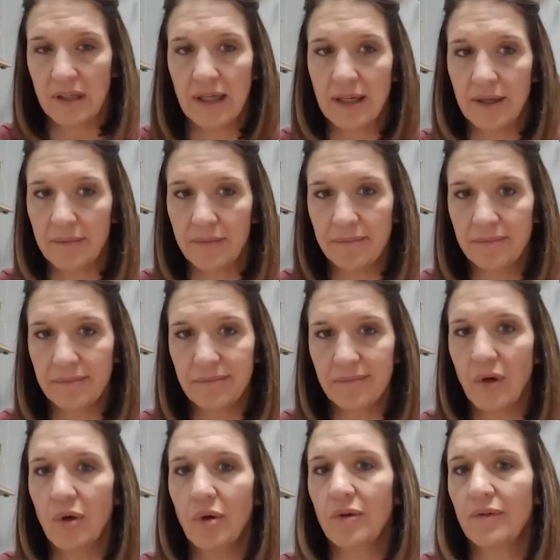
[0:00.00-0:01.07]
a
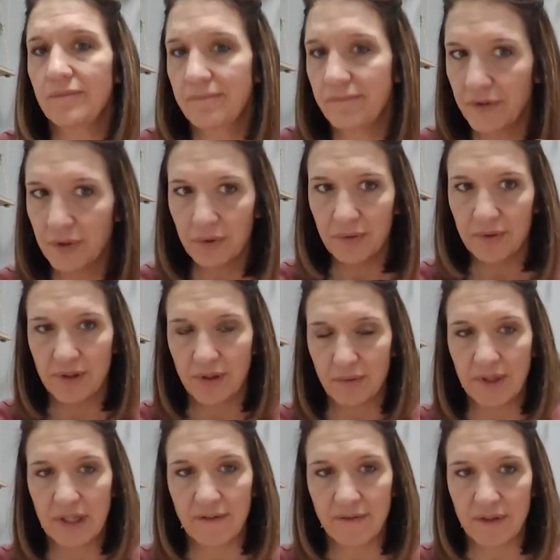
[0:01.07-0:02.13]
Whole Foods or
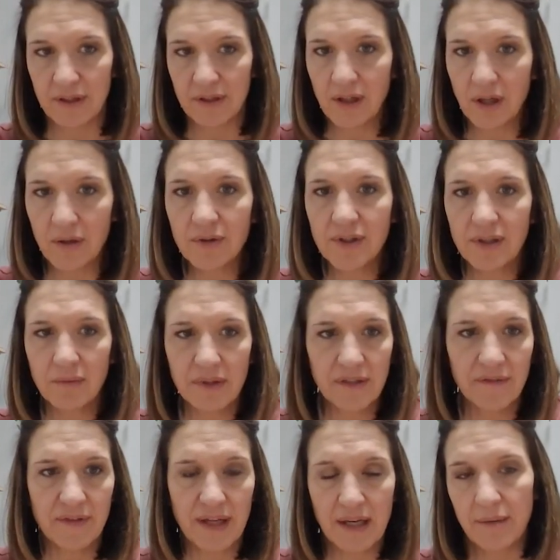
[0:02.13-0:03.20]
whatever, go to one
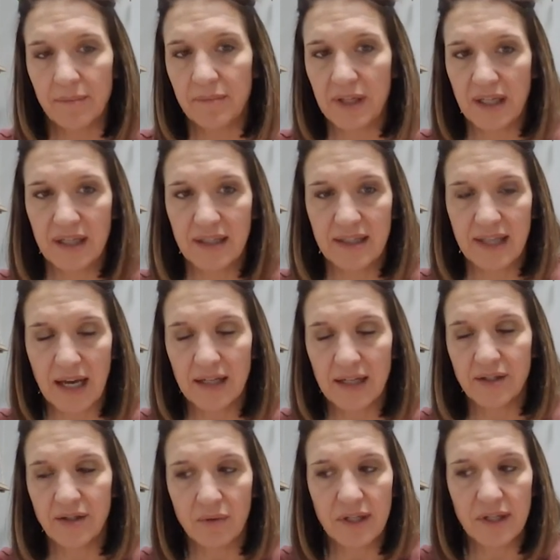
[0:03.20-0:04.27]
of them because that is
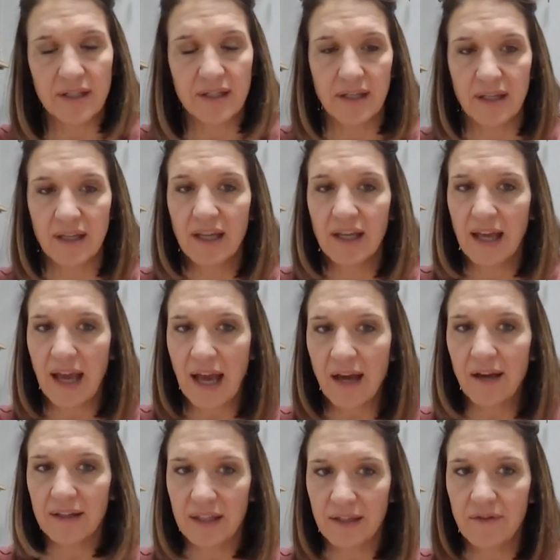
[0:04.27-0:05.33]
going to
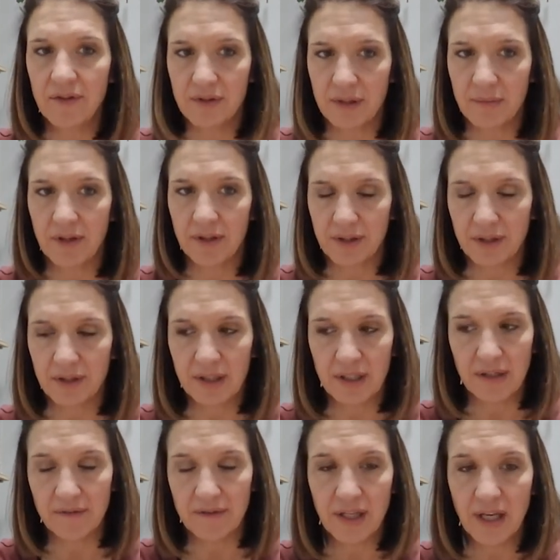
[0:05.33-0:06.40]
give you some
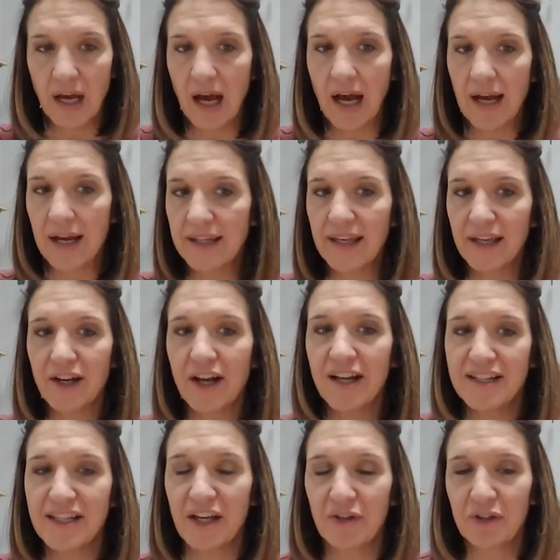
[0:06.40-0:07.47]
alternatives. I
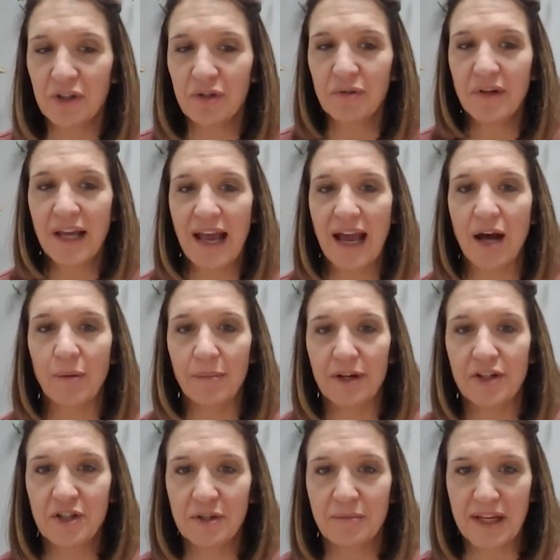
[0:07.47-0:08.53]
cannot tell you how
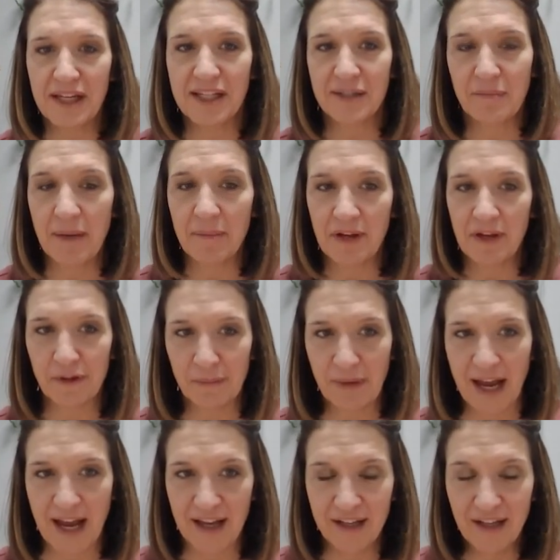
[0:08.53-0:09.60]
much it makes my mother
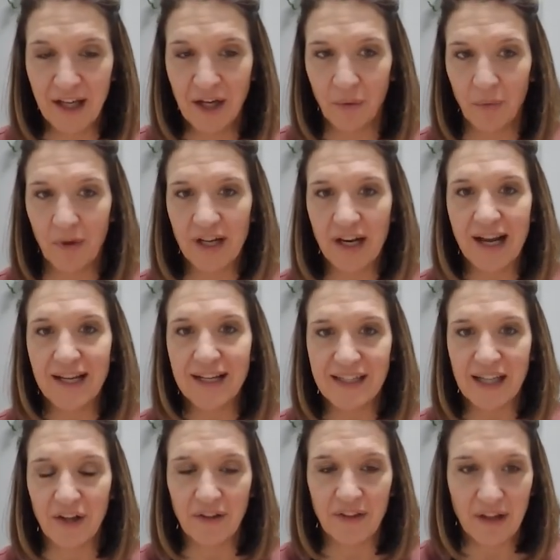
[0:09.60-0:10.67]
mad when I
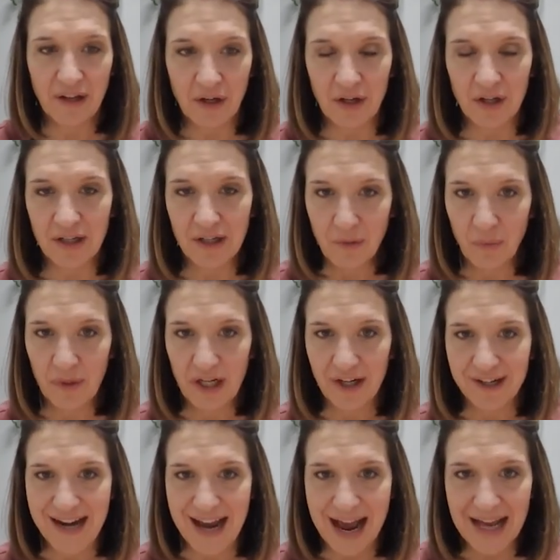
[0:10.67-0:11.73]
tell her we are
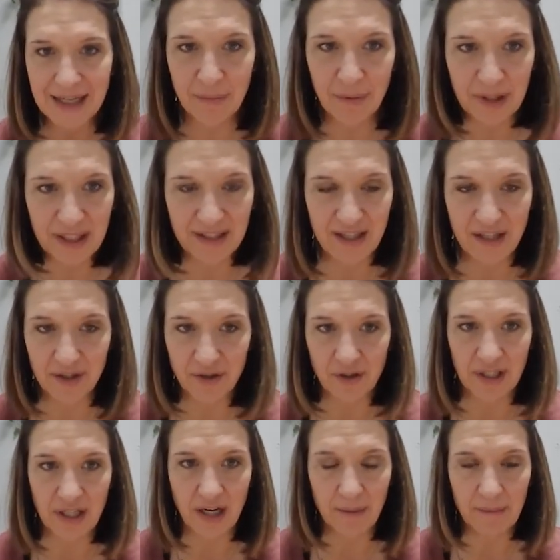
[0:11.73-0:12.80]
not putting
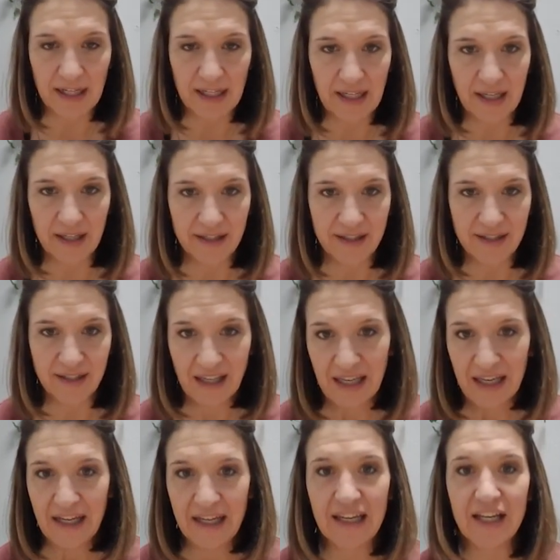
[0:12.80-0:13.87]
sunscreen on my kids
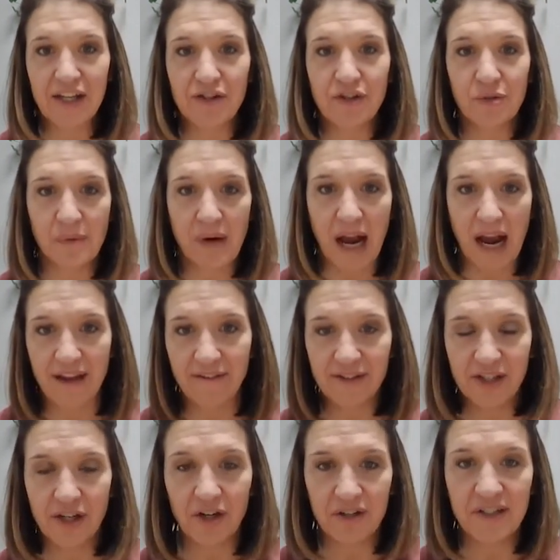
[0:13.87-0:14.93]
it
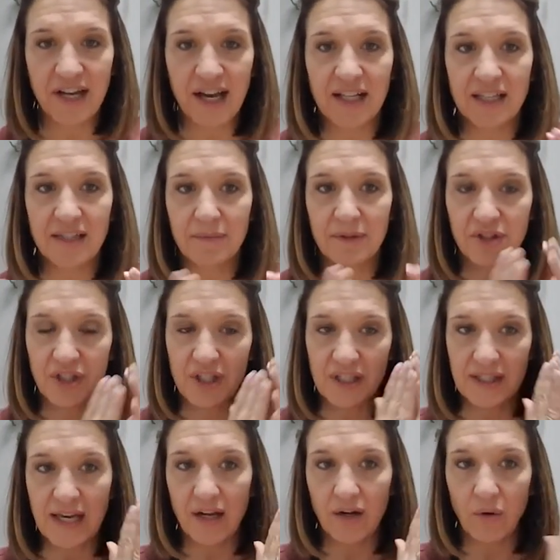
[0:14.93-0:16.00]
drives her nuts, but she's
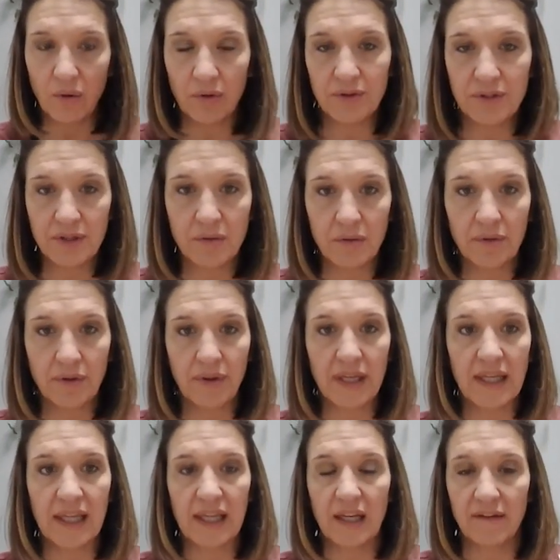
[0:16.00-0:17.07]
that old school
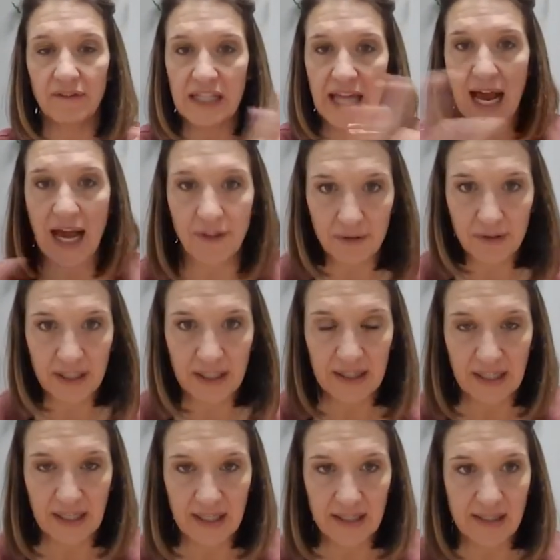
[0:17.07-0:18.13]
thinking of lathering the
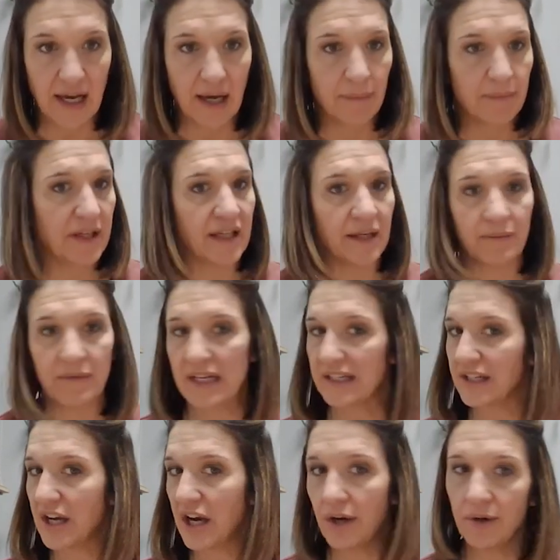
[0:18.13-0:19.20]
kids up. And I'm like,
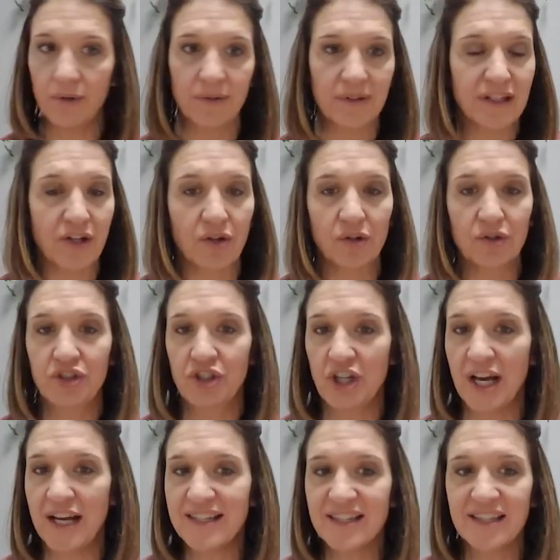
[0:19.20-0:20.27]
no, you're
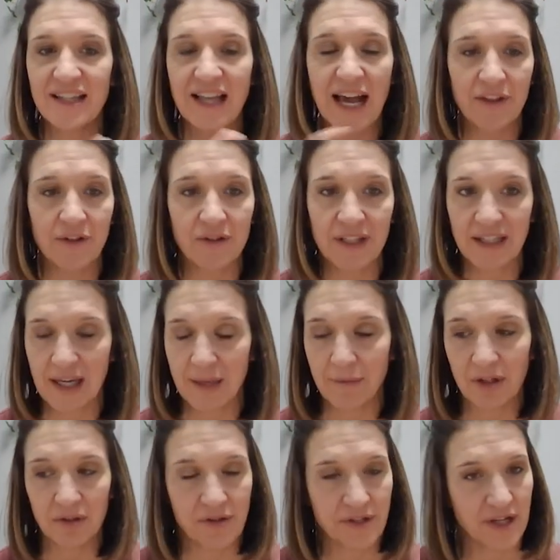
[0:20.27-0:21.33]
just slathering
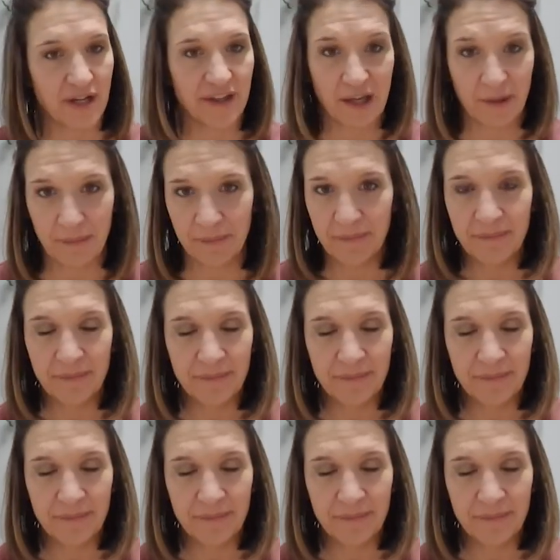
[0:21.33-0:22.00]
chemicals on them.